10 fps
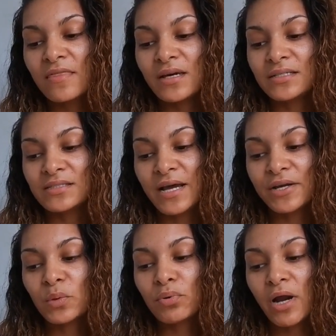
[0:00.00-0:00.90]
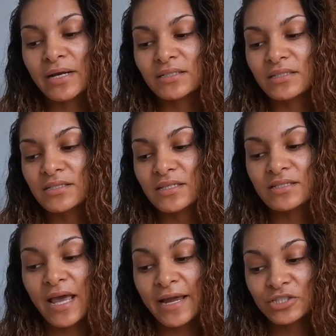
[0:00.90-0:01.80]
The entire practice
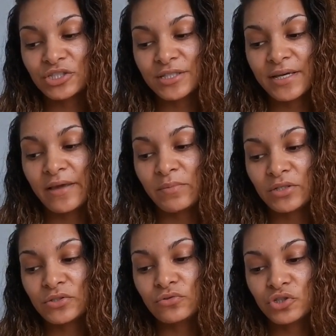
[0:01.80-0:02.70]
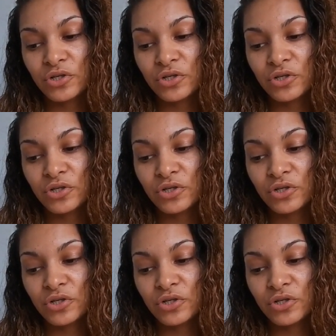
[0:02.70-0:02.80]
is actually a mental